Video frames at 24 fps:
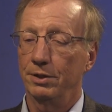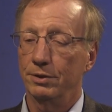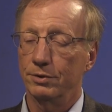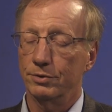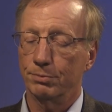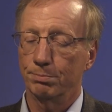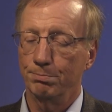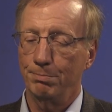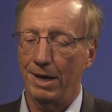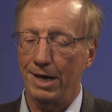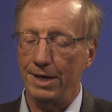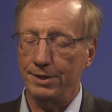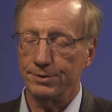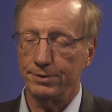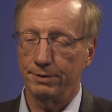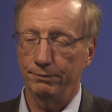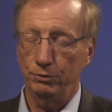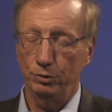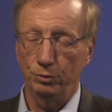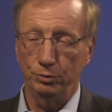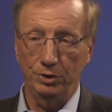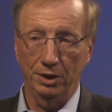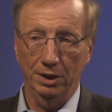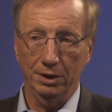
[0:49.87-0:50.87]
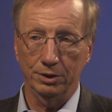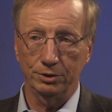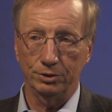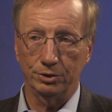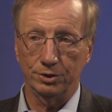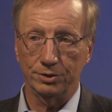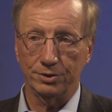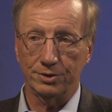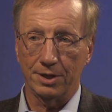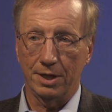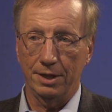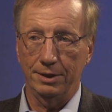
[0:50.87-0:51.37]
this massive due
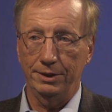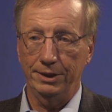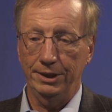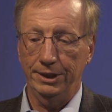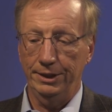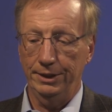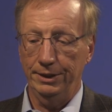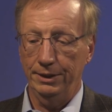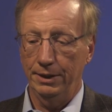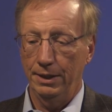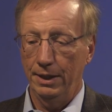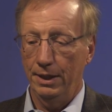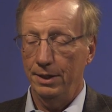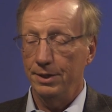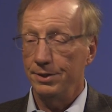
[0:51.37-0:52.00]
diligence on the